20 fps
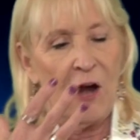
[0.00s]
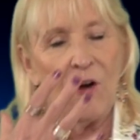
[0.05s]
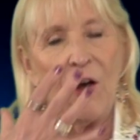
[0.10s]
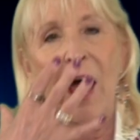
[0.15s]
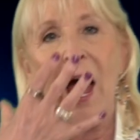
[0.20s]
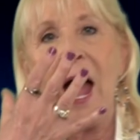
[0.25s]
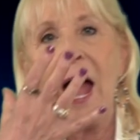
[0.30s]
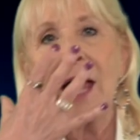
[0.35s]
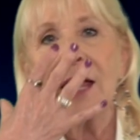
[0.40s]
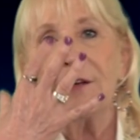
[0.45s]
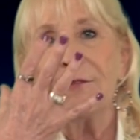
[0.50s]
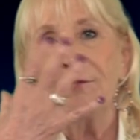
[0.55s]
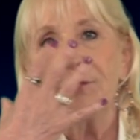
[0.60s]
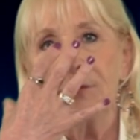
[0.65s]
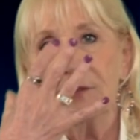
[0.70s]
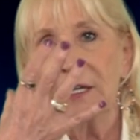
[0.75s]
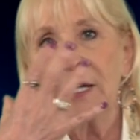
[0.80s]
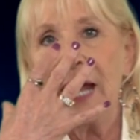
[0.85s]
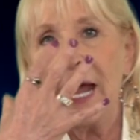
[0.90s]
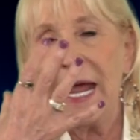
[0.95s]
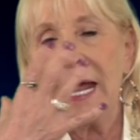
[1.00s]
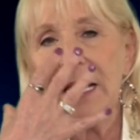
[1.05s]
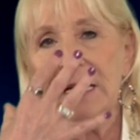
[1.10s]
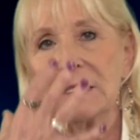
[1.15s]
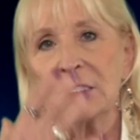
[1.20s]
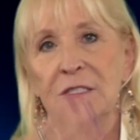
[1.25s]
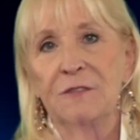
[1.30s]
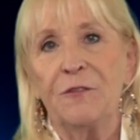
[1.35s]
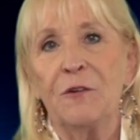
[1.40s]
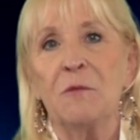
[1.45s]
eye
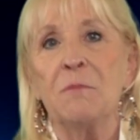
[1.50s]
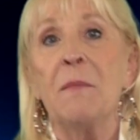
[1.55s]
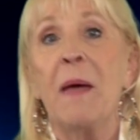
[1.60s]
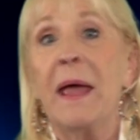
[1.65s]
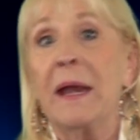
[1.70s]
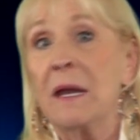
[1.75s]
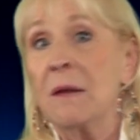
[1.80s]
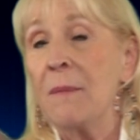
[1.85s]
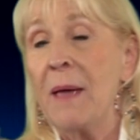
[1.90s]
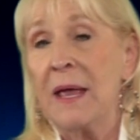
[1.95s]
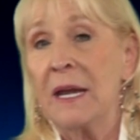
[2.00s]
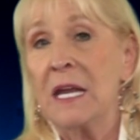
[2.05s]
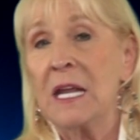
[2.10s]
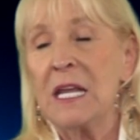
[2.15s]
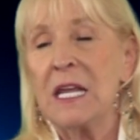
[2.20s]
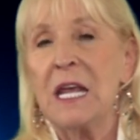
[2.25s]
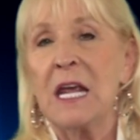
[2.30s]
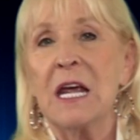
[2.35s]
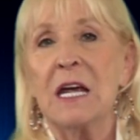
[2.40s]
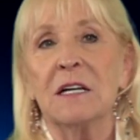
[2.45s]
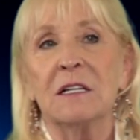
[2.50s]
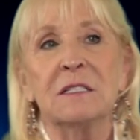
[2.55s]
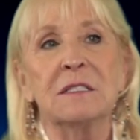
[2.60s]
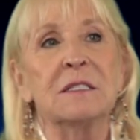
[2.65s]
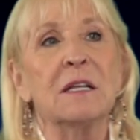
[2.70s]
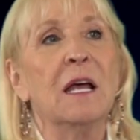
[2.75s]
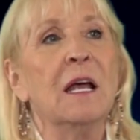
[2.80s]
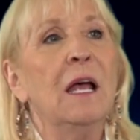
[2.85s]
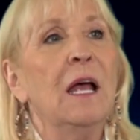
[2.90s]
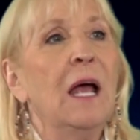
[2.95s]
gates for many, many
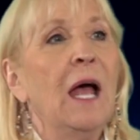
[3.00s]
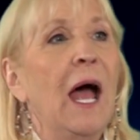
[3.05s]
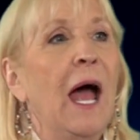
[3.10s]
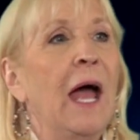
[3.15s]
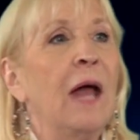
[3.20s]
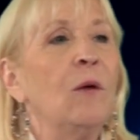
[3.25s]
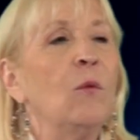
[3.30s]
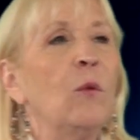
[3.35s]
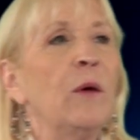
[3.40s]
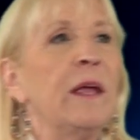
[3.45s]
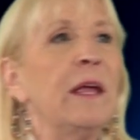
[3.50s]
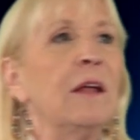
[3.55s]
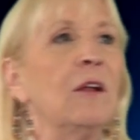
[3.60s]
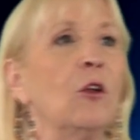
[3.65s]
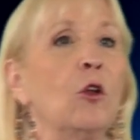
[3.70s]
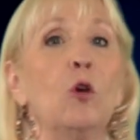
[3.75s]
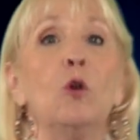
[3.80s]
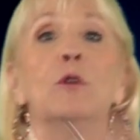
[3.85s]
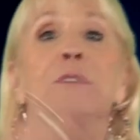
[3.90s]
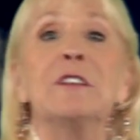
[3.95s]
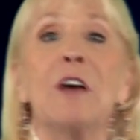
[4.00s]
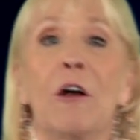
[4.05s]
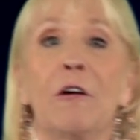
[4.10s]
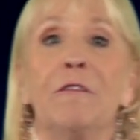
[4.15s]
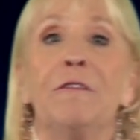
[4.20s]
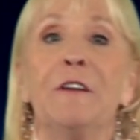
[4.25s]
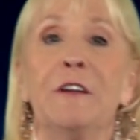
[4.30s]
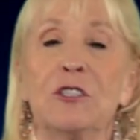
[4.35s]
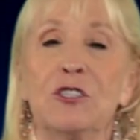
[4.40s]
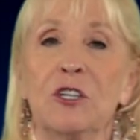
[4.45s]
years, and we lose our
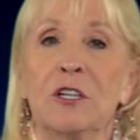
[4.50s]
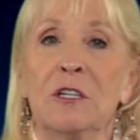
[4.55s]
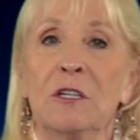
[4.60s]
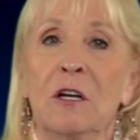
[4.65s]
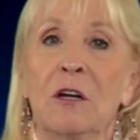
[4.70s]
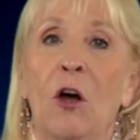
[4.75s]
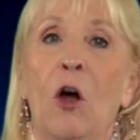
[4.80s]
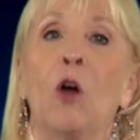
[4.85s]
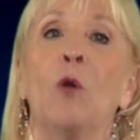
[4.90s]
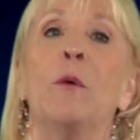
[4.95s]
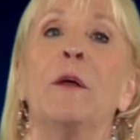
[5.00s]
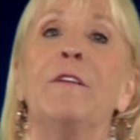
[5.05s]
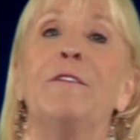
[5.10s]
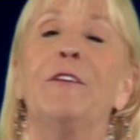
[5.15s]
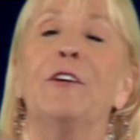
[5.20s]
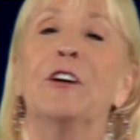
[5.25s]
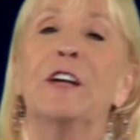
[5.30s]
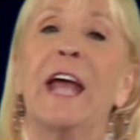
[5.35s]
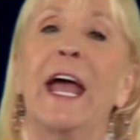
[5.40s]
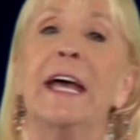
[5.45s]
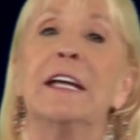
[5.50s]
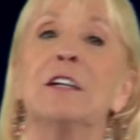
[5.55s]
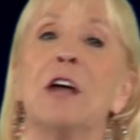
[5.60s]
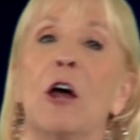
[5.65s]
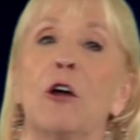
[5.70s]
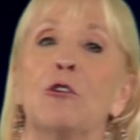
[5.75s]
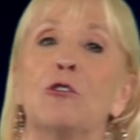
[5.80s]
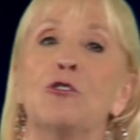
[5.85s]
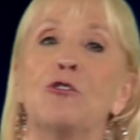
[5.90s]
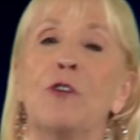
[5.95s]
vision, or we forget
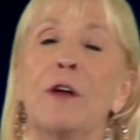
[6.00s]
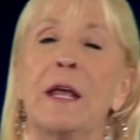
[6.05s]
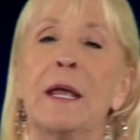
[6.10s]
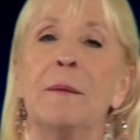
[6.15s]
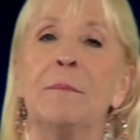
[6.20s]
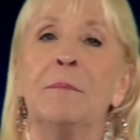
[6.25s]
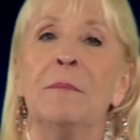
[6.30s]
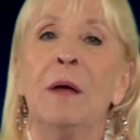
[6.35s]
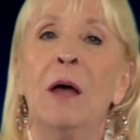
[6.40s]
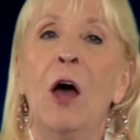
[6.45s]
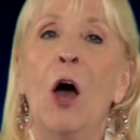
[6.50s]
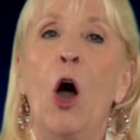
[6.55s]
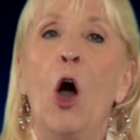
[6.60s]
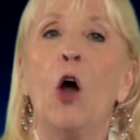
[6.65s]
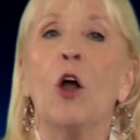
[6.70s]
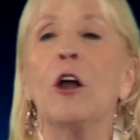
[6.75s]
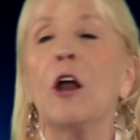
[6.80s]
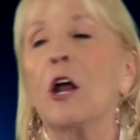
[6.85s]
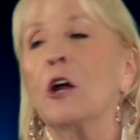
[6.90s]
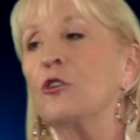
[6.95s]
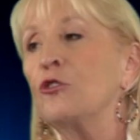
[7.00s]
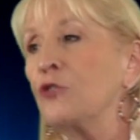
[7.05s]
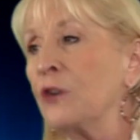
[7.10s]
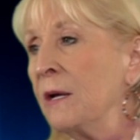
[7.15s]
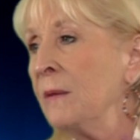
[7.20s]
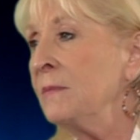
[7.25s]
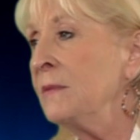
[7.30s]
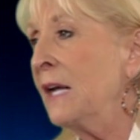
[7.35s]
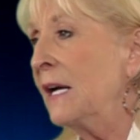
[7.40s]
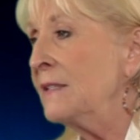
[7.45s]
our dream, or our
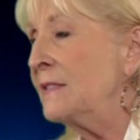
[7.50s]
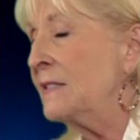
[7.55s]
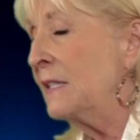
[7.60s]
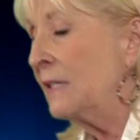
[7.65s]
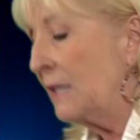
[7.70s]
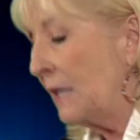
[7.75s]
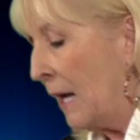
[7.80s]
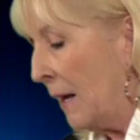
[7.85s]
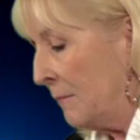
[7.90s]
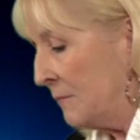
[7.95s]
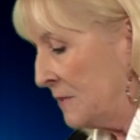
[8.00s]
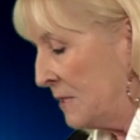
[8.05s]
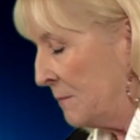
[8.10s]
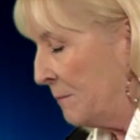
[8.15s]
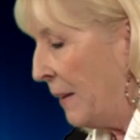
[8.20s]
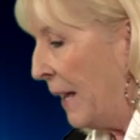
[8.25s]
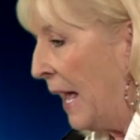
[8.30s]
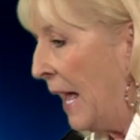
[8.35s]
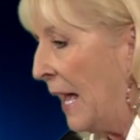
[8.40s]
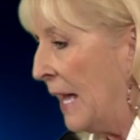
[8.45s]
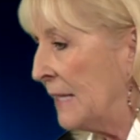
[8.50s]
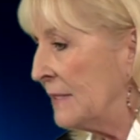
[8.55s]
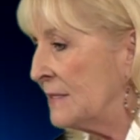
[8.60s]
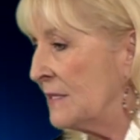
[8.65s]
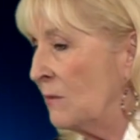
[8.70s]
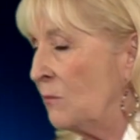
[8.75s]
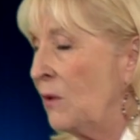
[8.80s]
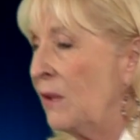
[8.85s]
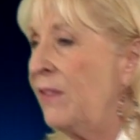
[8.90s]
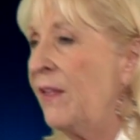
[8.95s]
dream doesn't come to pass,
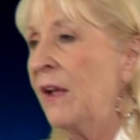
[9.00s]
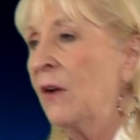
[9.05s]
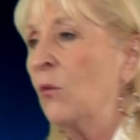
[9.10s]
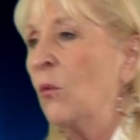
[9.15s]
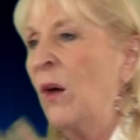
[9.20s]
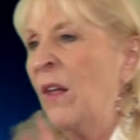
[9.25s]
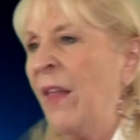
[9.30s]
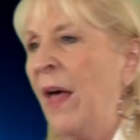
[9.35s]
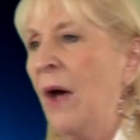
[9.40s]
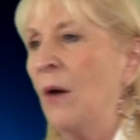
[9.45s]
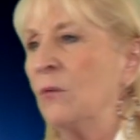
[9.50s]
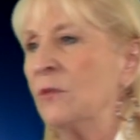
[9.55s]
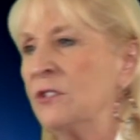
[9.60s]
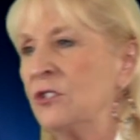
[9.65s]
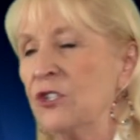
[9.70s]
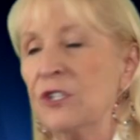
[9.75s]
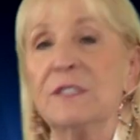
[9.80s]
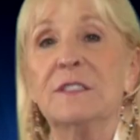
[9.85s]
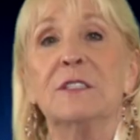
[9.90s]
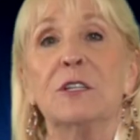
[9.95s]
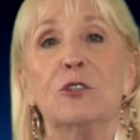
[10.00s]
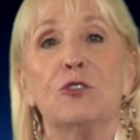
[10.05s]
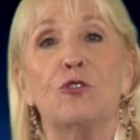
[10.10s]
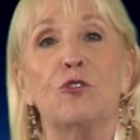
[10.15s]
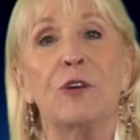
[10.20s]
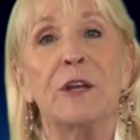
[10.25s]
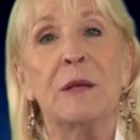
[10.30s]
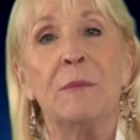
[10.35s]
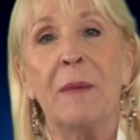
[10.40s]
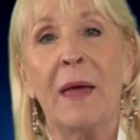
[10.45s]
and we think, well, that was just a
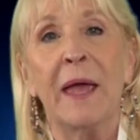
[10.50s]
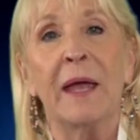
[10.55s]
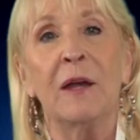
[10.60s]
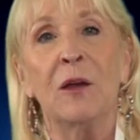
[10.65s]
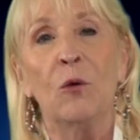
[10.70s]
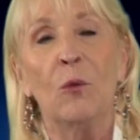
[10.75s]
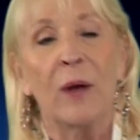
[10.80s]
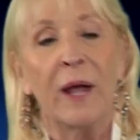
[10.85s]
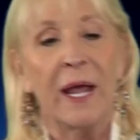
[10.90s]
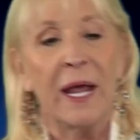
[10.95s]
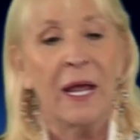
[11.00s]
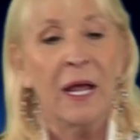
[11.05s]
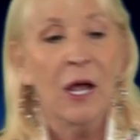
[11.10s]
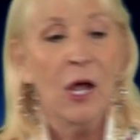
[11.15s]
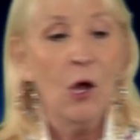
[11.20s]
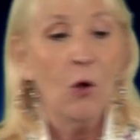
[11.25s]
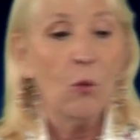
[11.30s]
dream anyway.